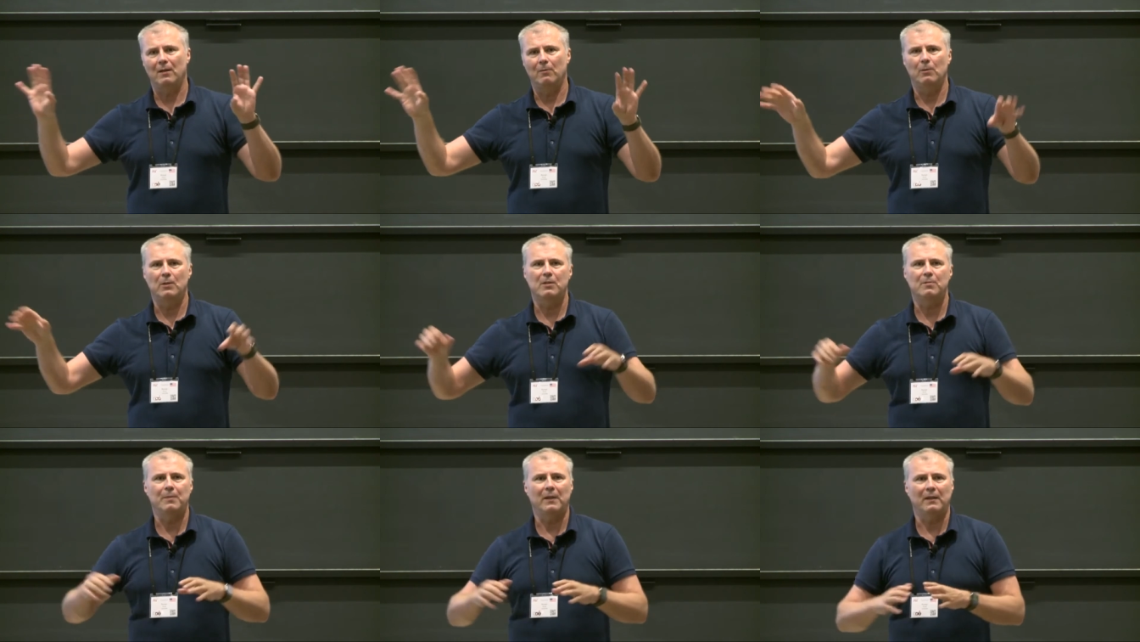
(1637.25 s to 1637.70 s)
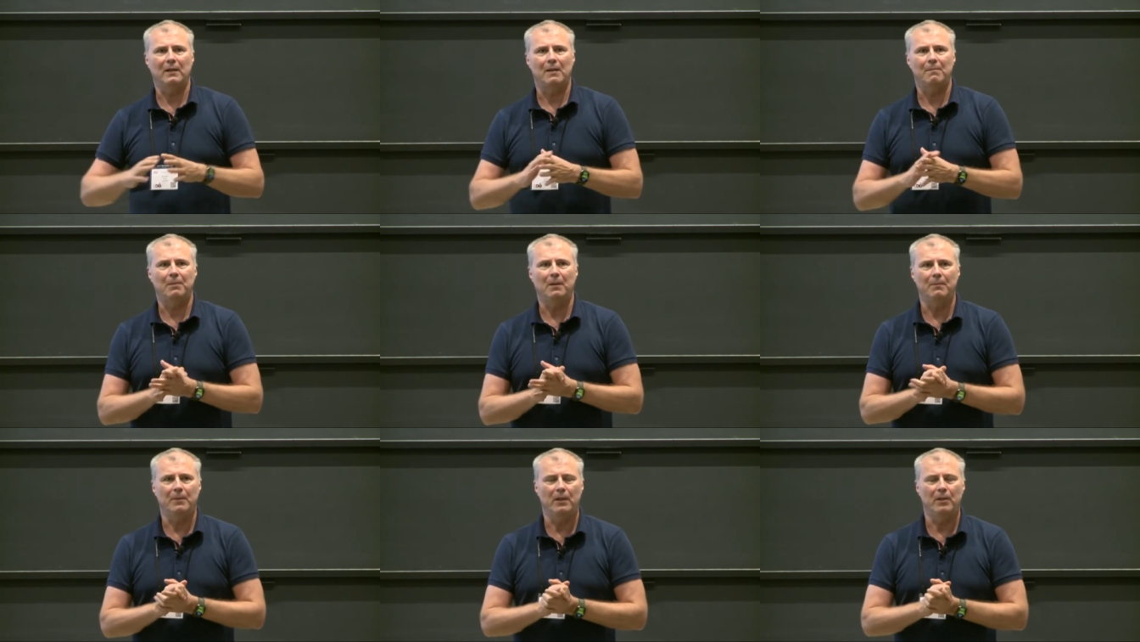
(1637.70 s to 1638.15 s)
I will spend a
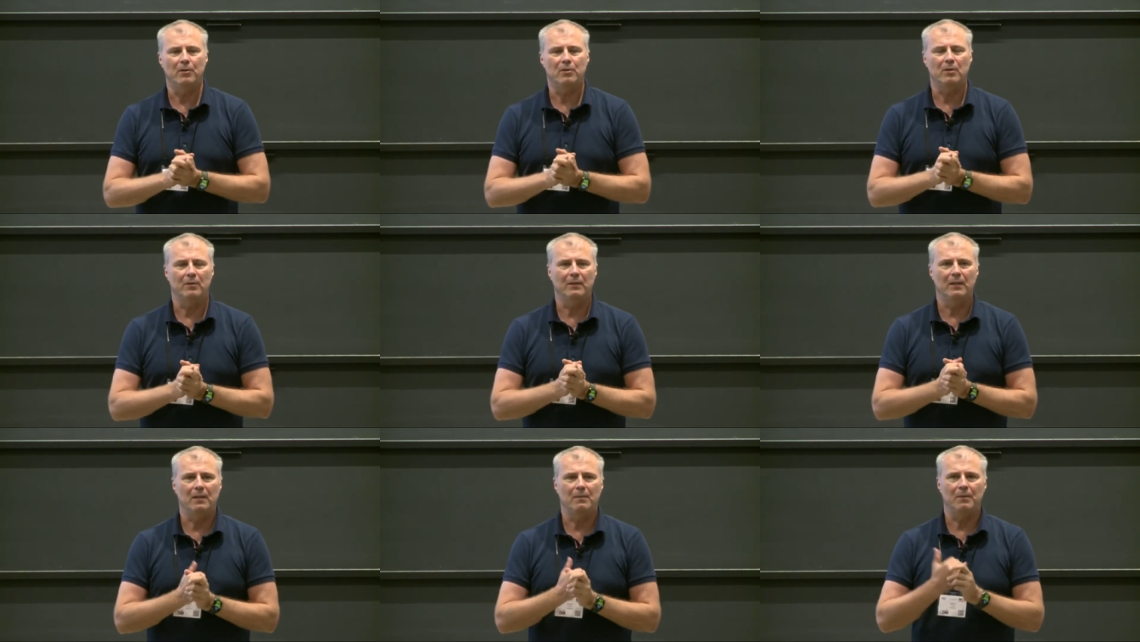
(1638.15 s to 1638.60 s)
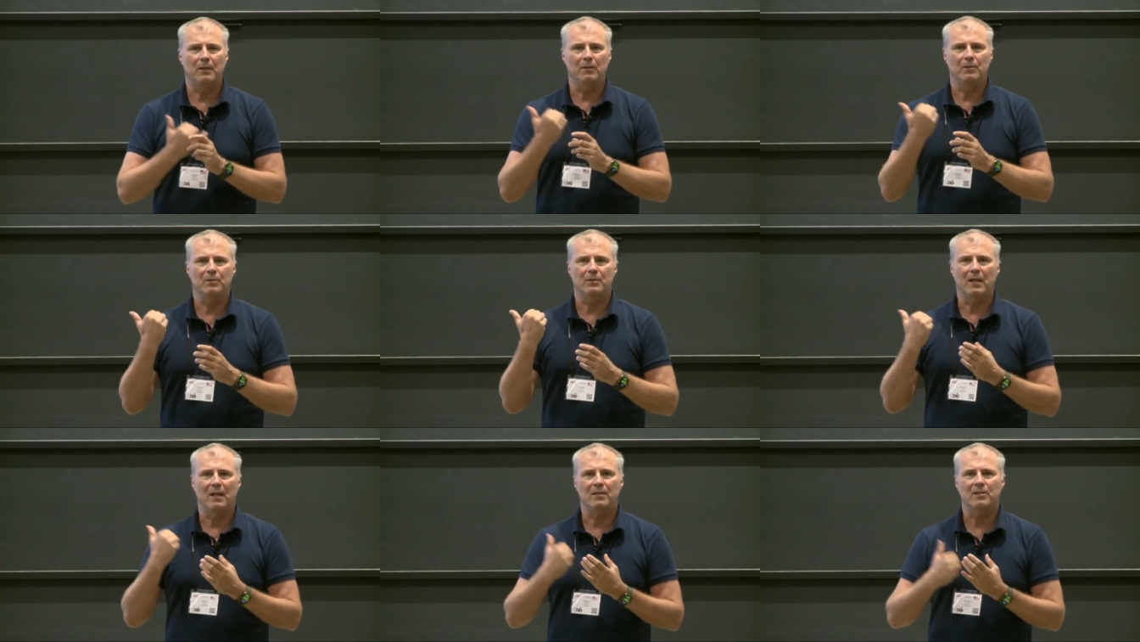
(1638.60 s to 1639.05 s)
couple of minutes on that
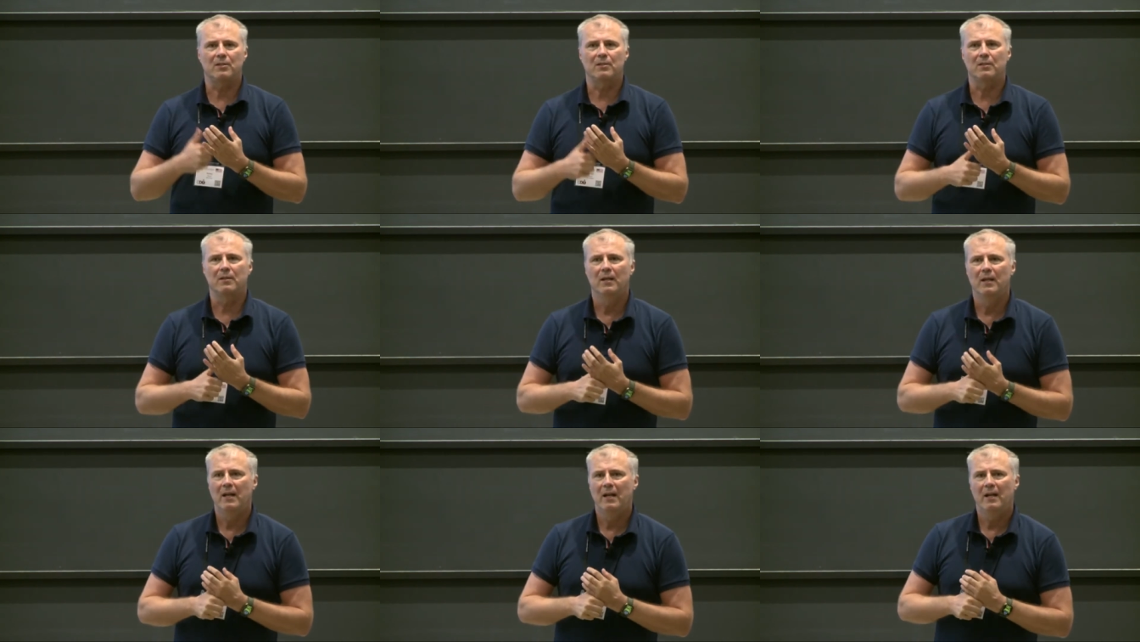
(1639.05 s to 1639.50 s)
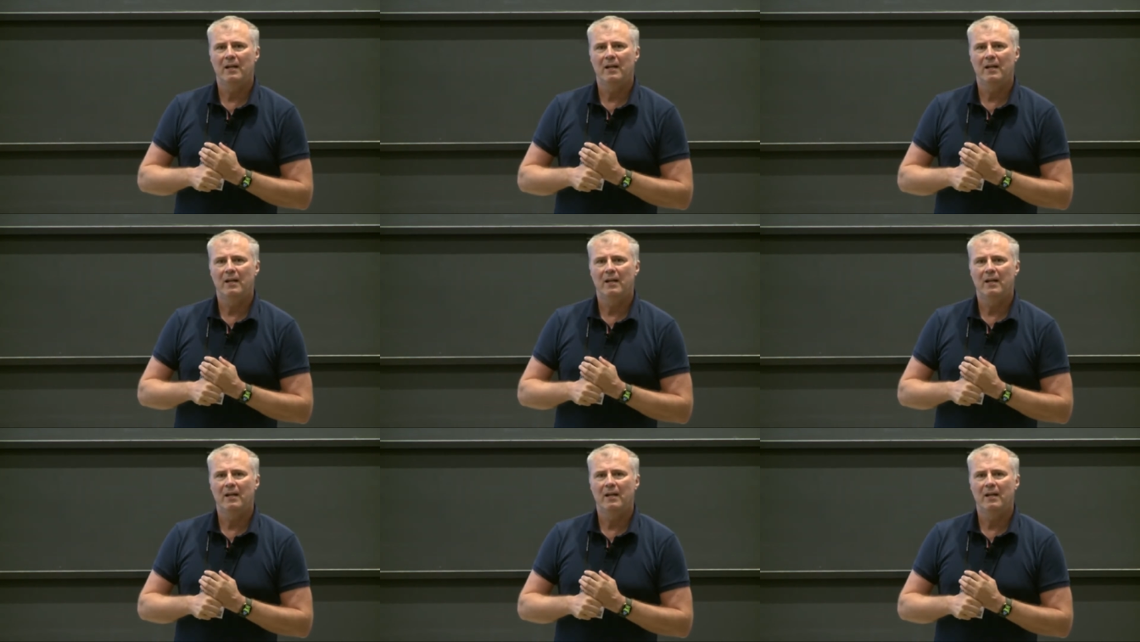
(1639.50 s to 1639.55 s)
because that's